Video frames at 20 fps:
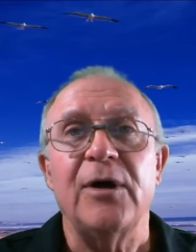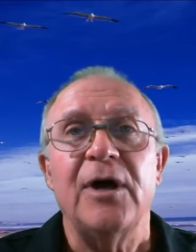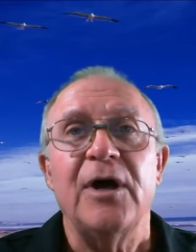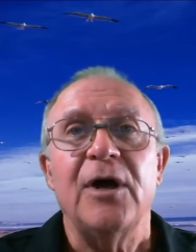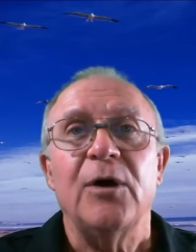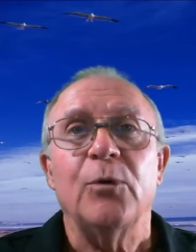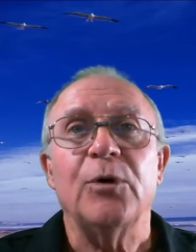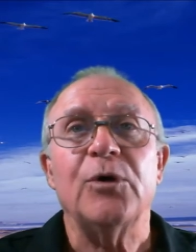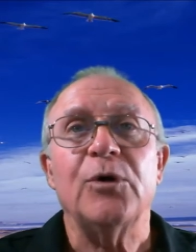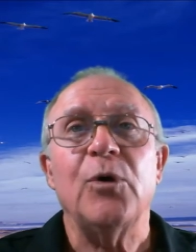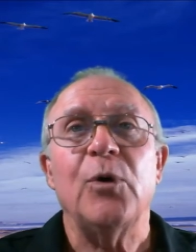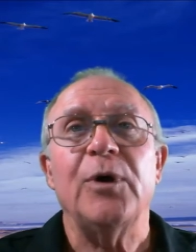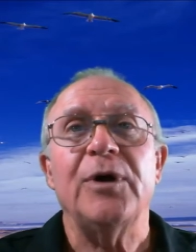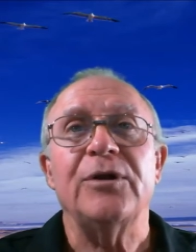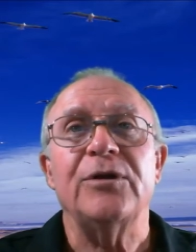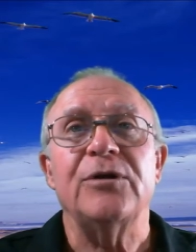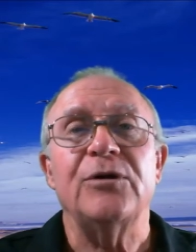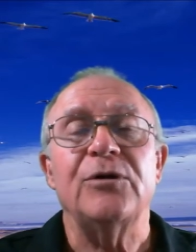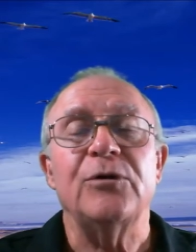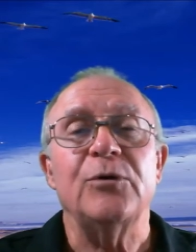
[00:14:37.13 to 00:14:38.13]
going to
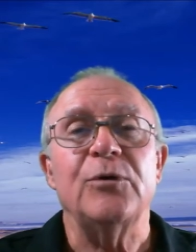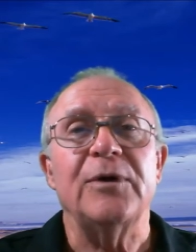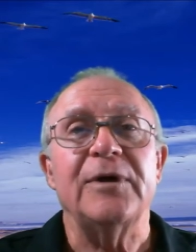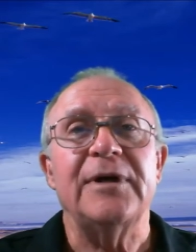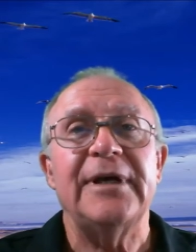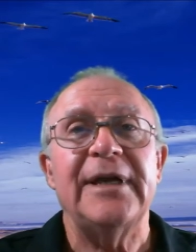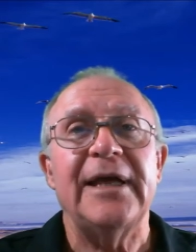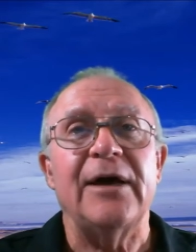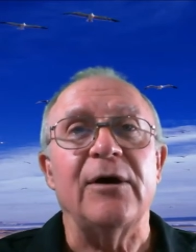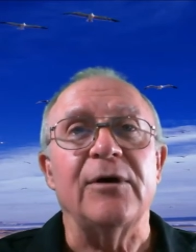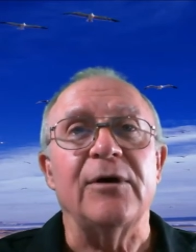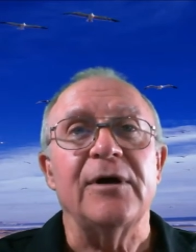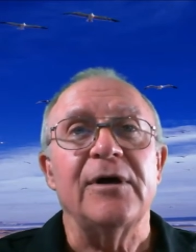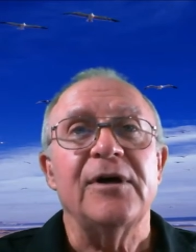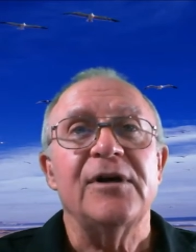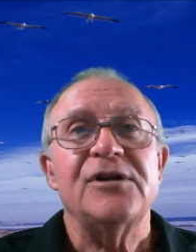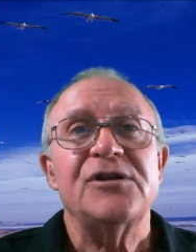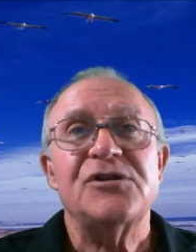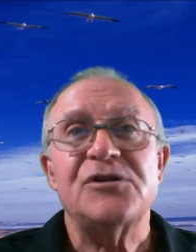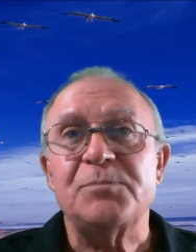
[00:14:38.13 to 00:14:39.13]
do now
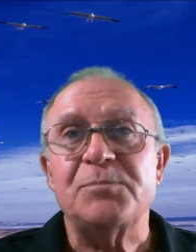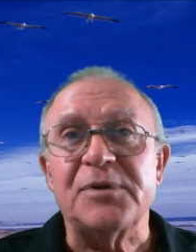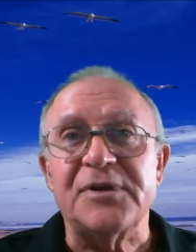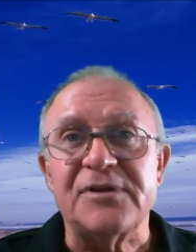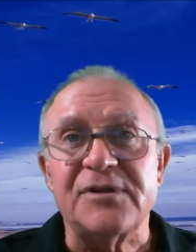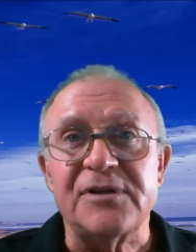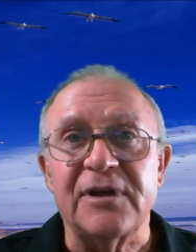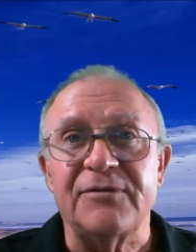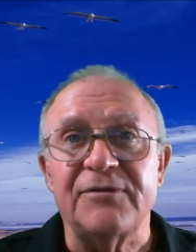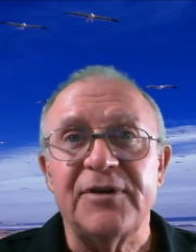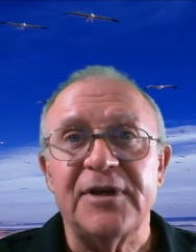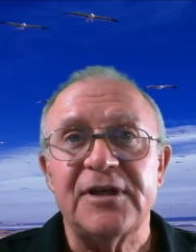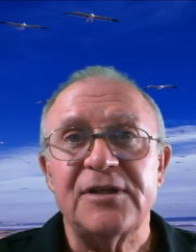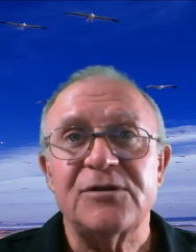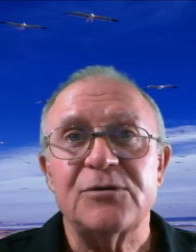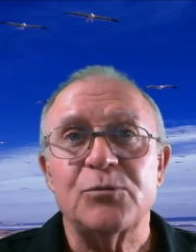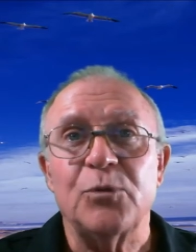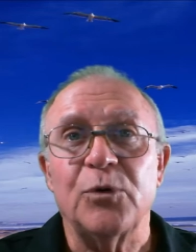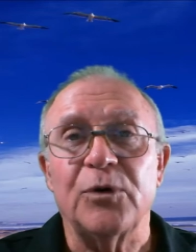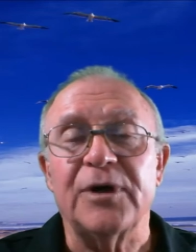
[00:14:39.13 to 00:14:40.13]
specifics.
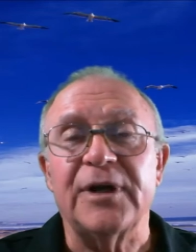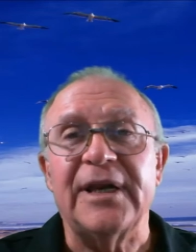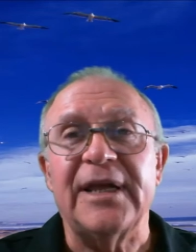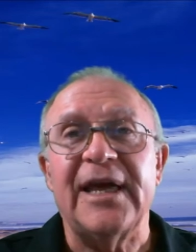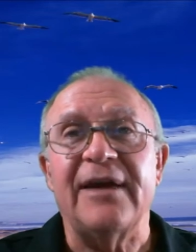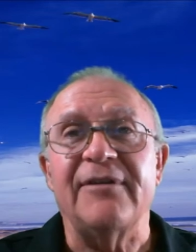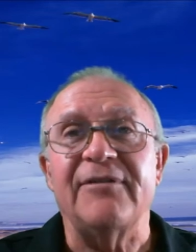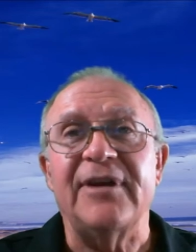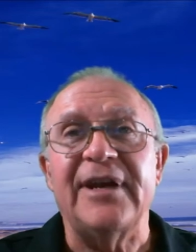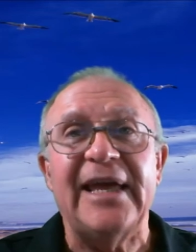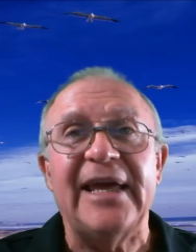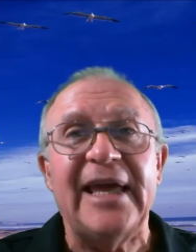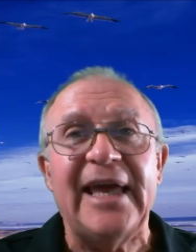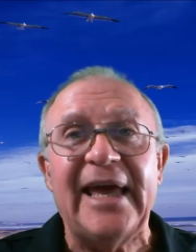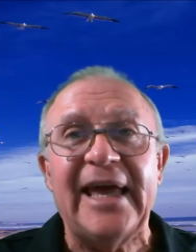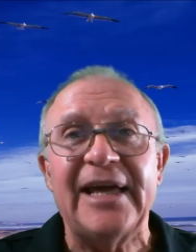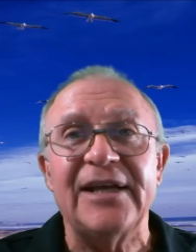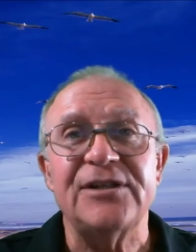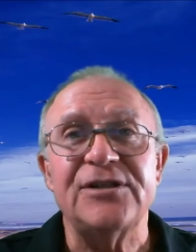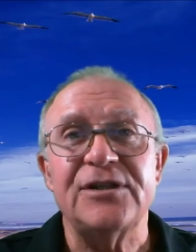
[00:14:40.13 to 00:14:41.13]
We're going to have an
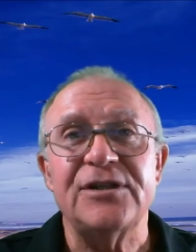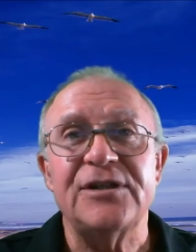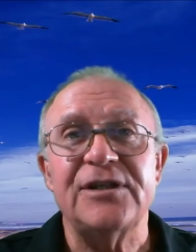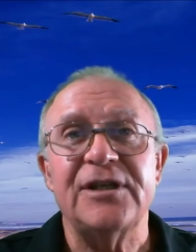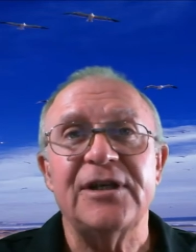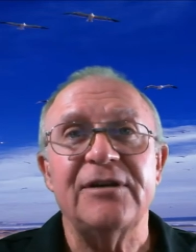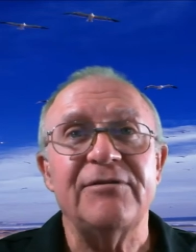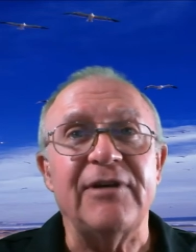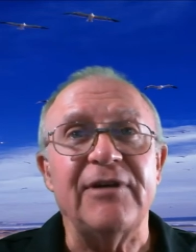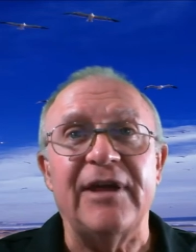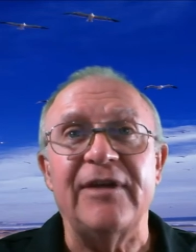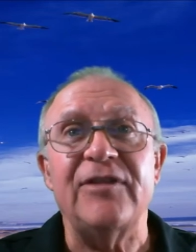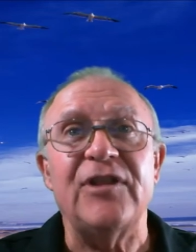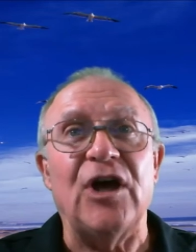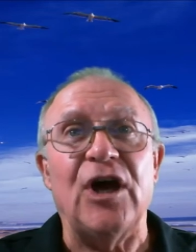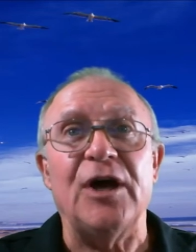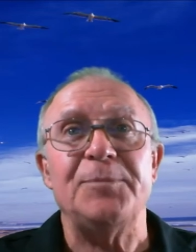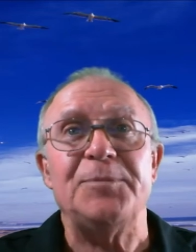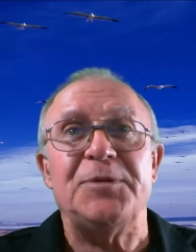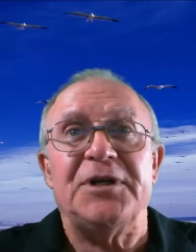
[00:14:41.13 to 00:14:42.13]
adjective and the
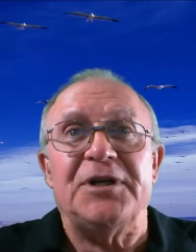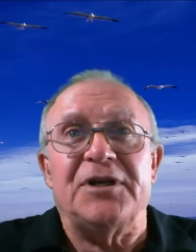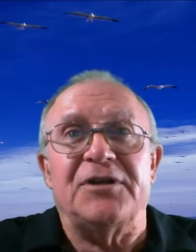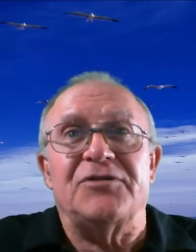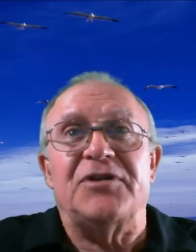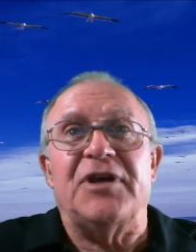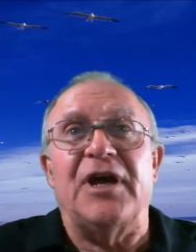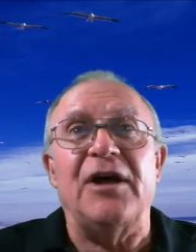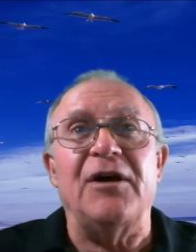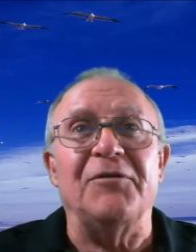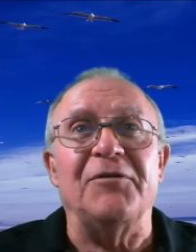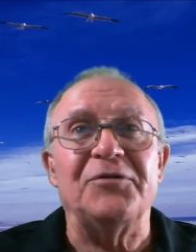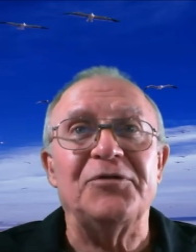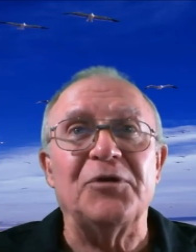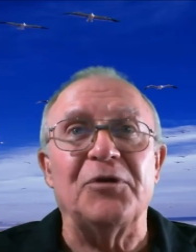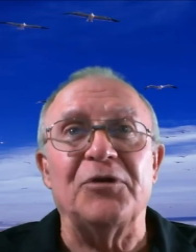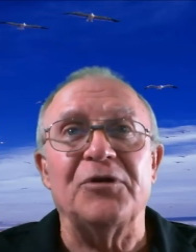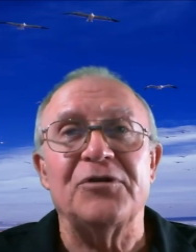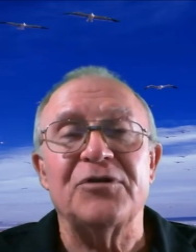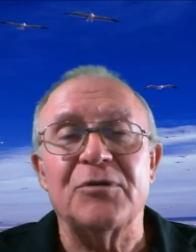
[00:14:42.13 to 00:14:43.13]
object itself. So
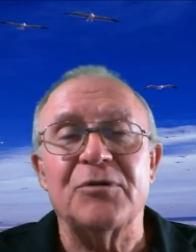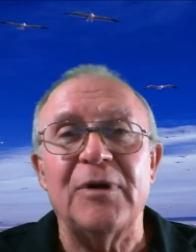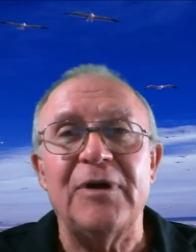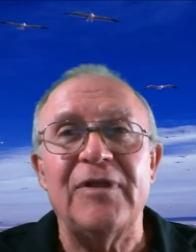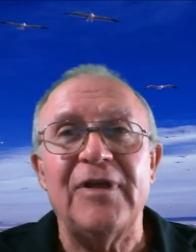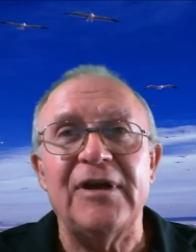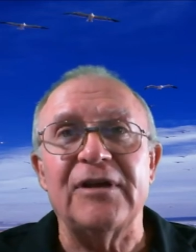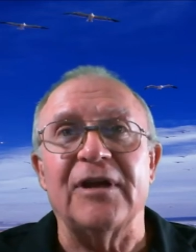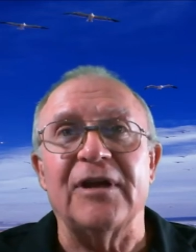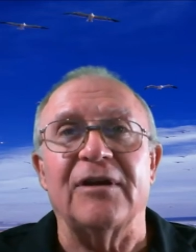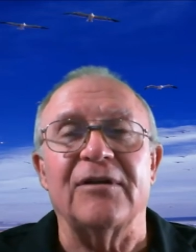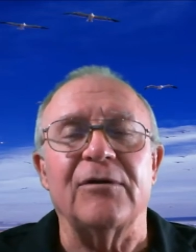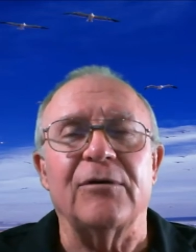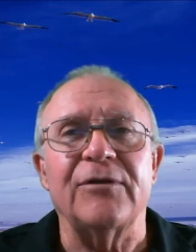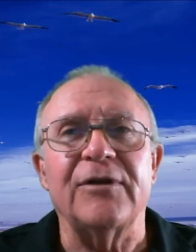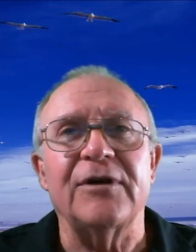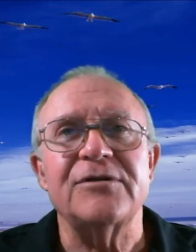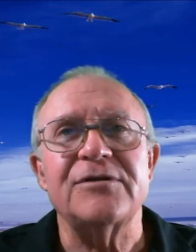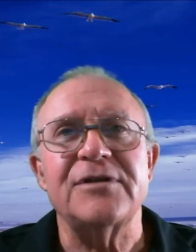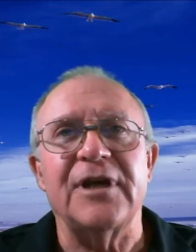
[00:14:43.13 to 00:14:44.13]
there's three things.
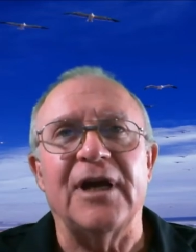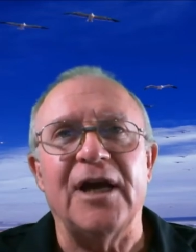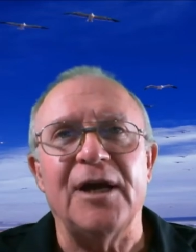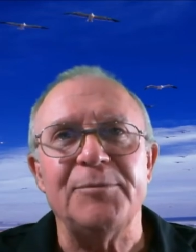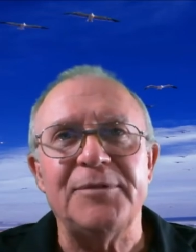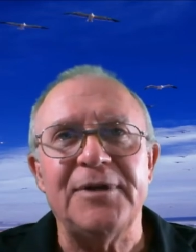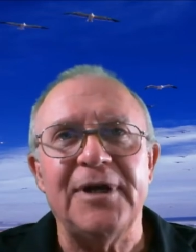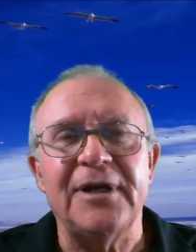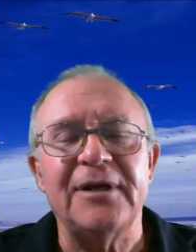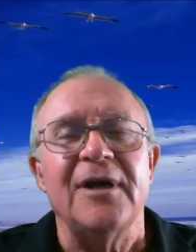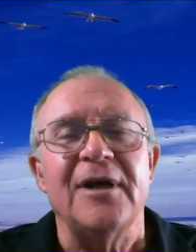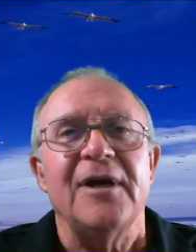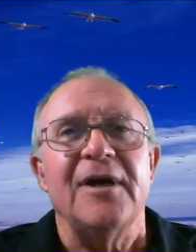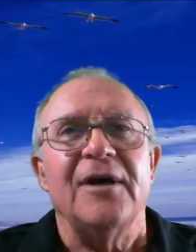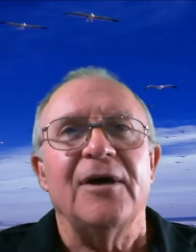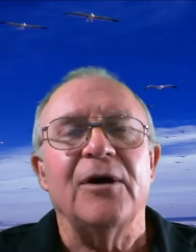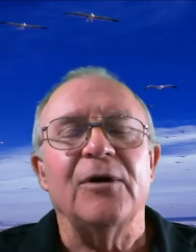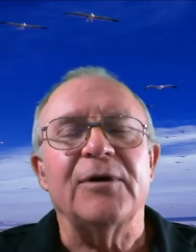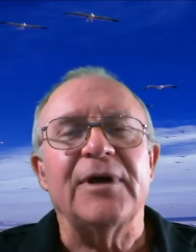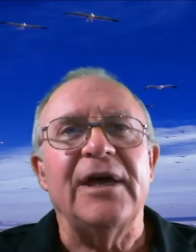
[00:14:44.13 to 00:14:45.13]
There's the object.
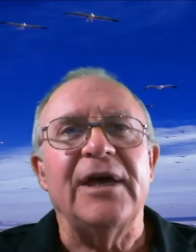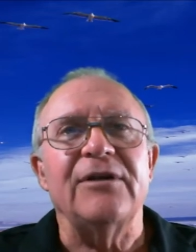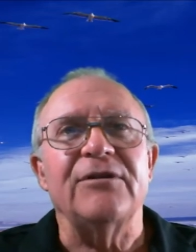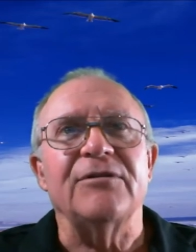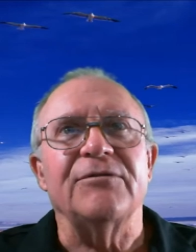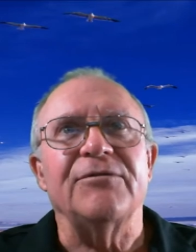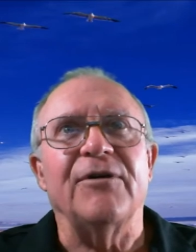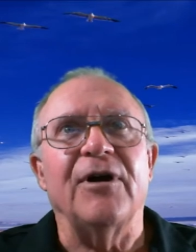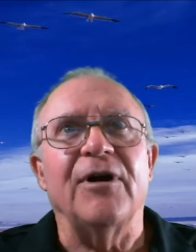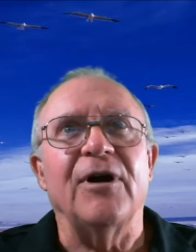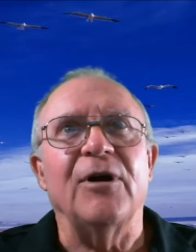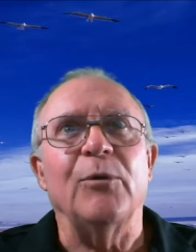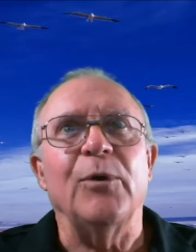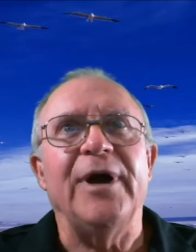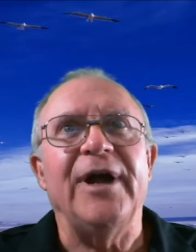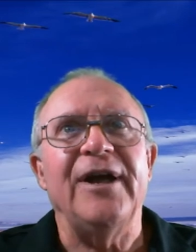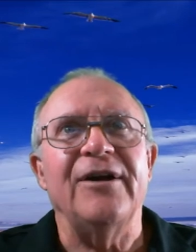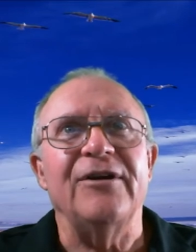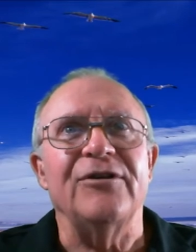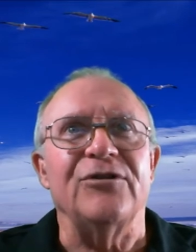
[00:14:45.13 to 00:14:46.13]
Okay, is it far away
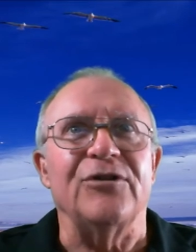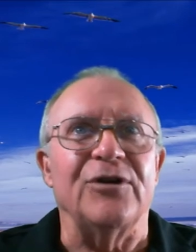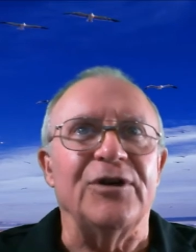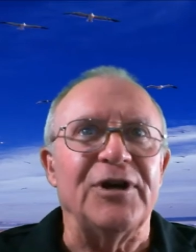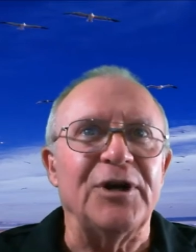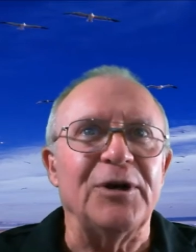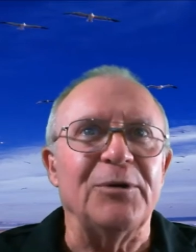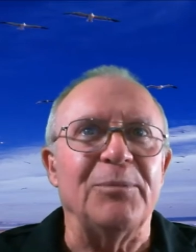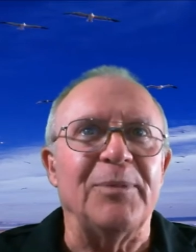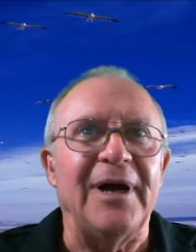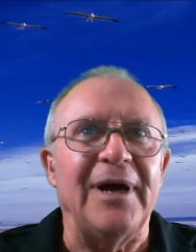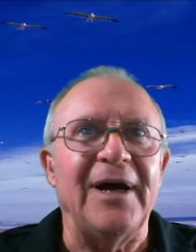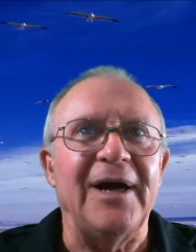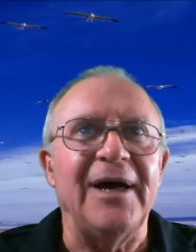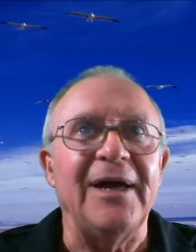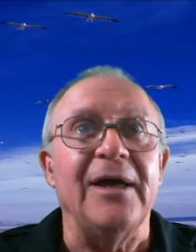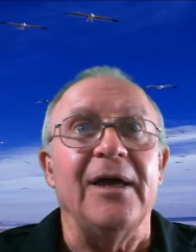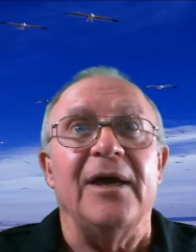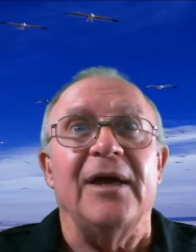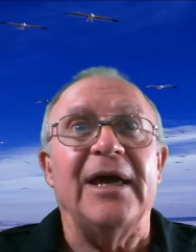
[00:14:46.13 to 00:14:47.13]
or is it nearby,
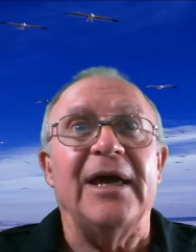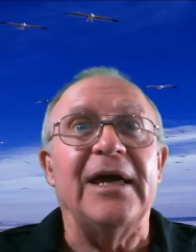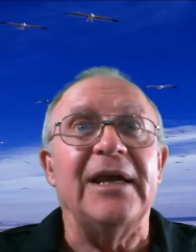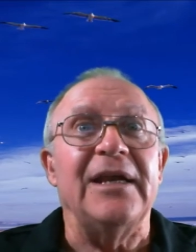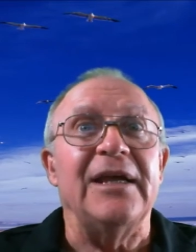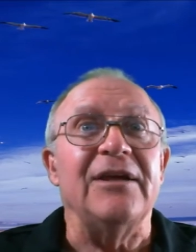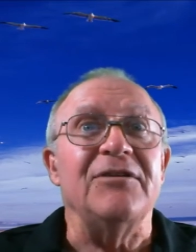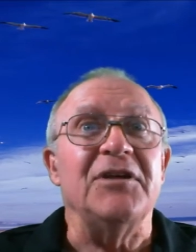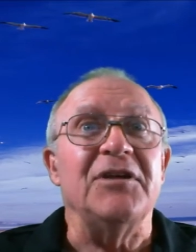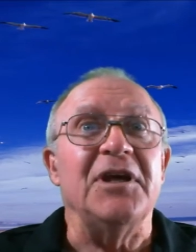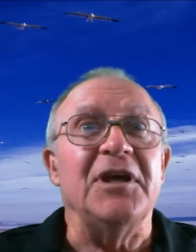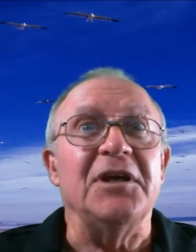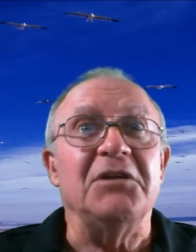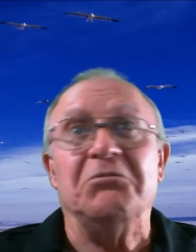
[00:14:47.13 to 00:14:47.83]
and is it